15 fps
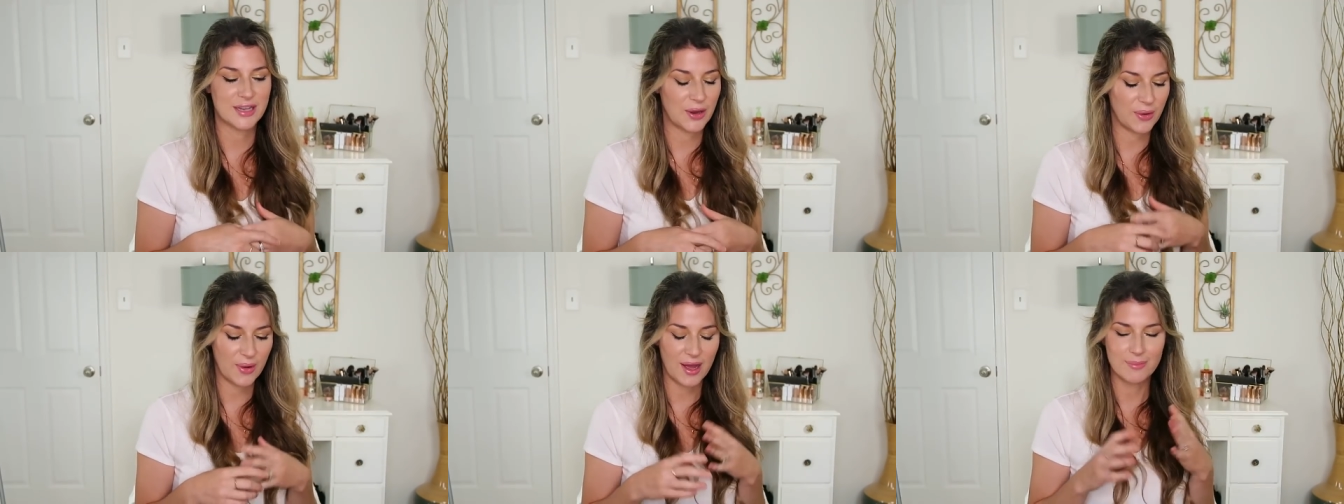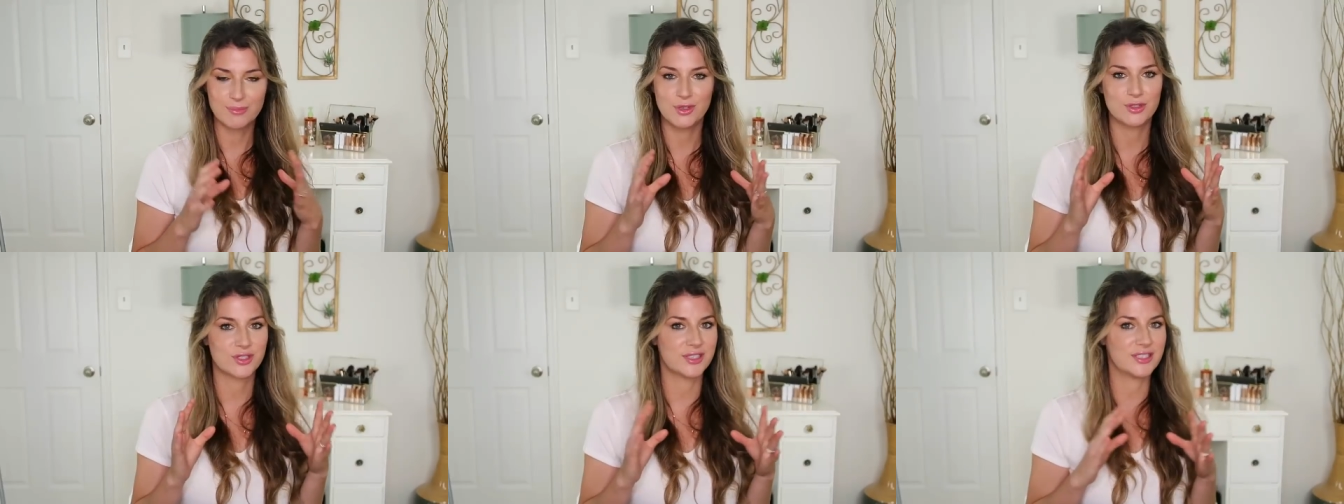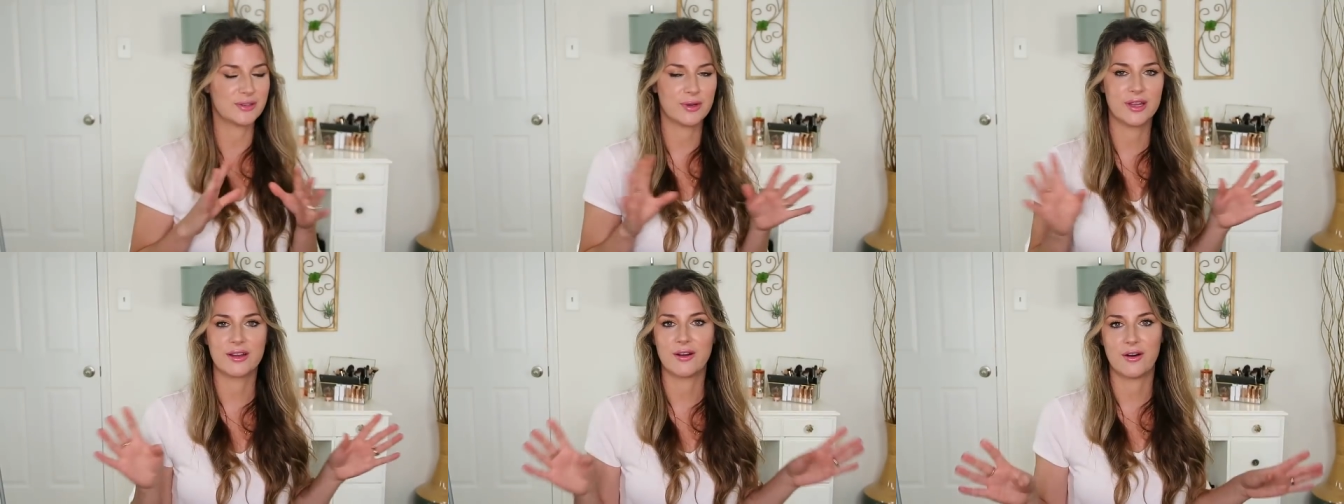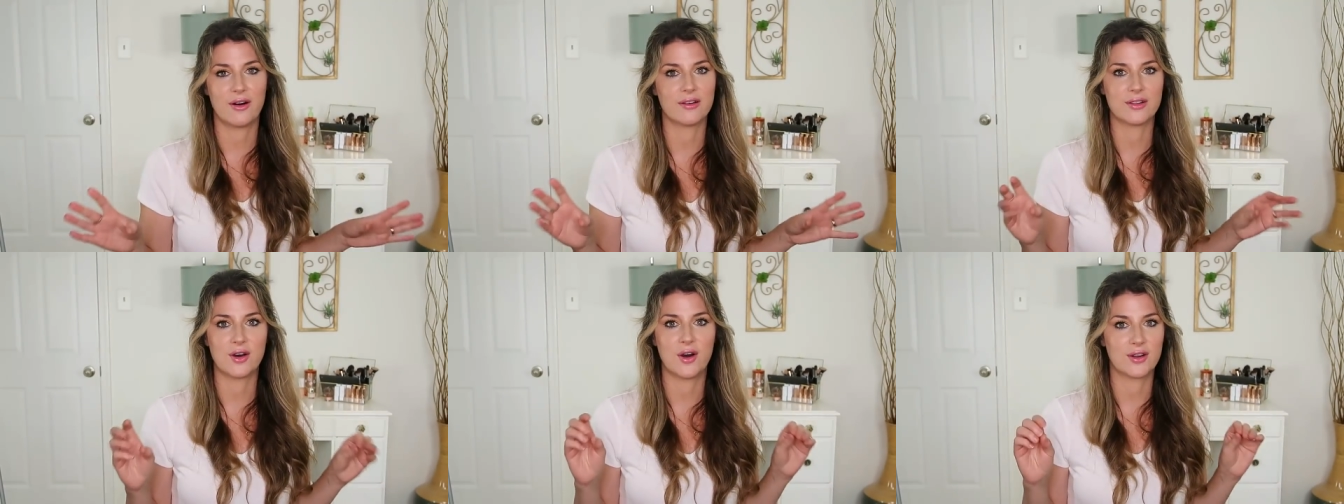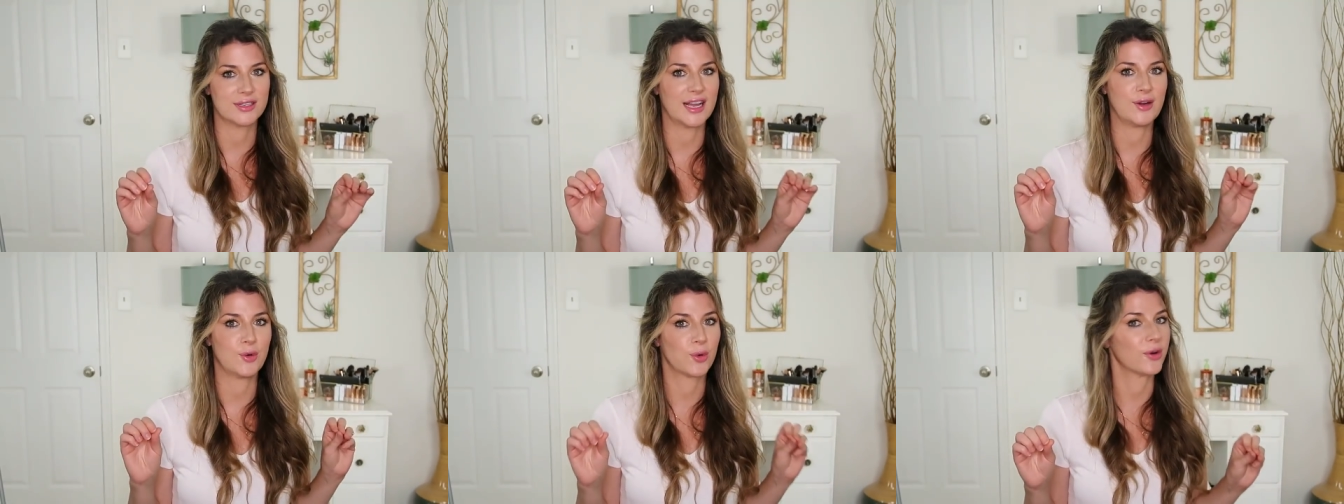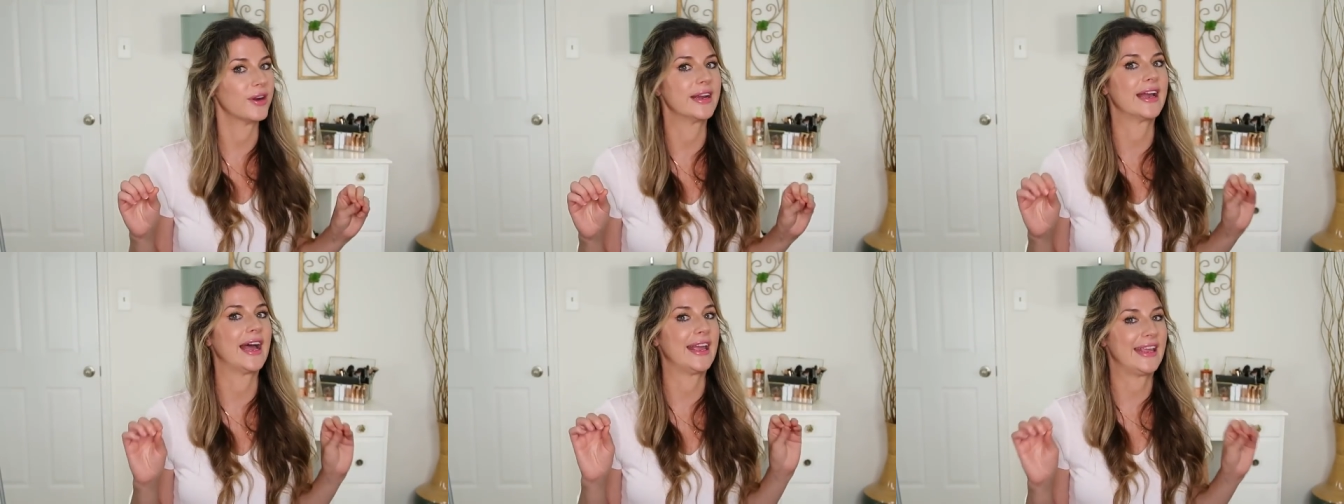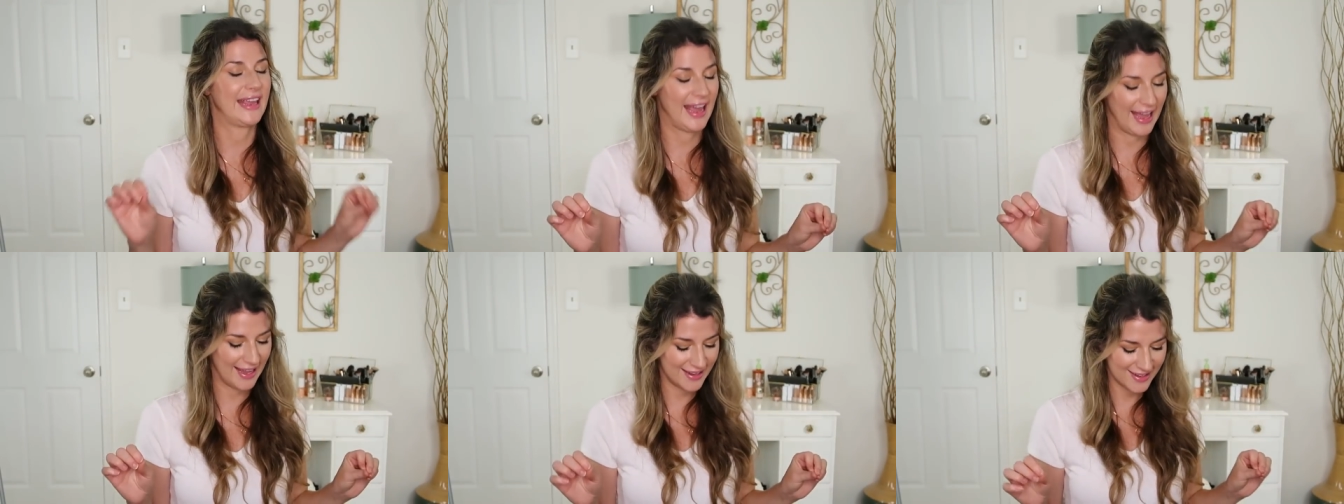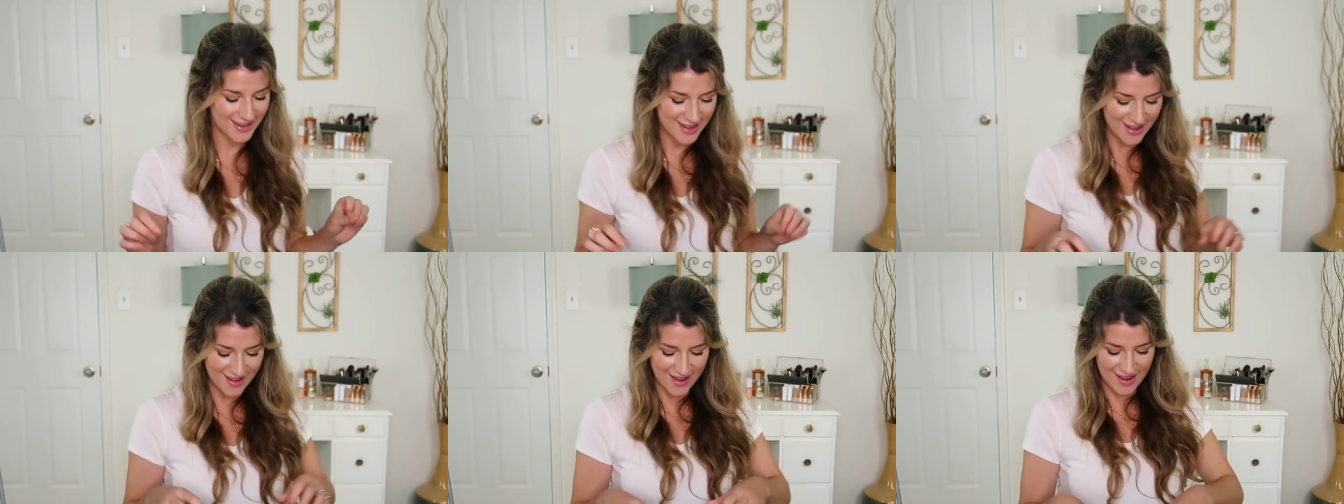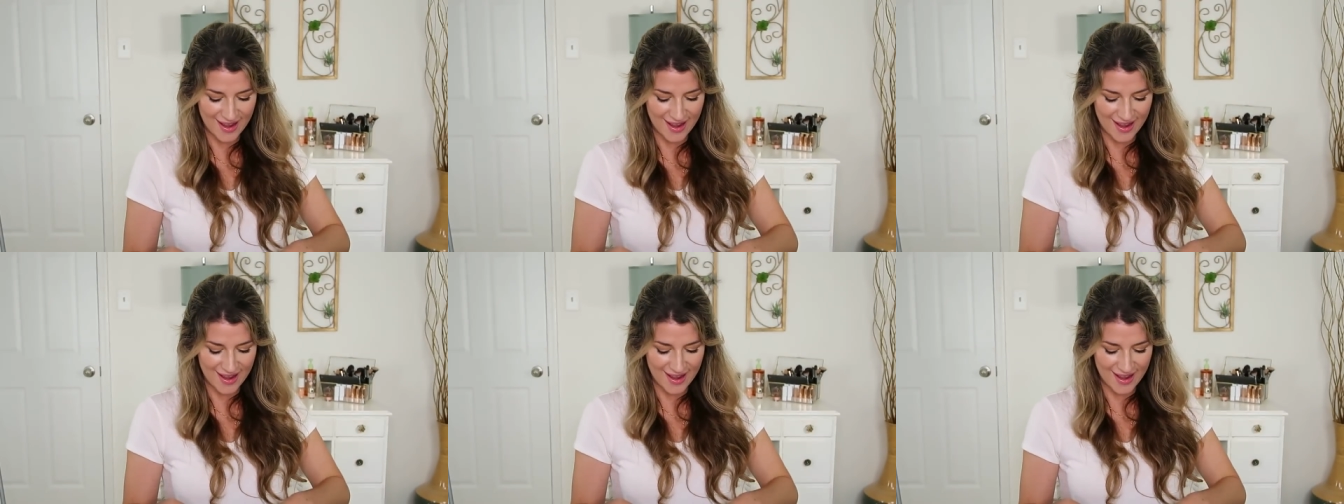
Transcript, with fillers: so I'm usually doing all the online ordering I can.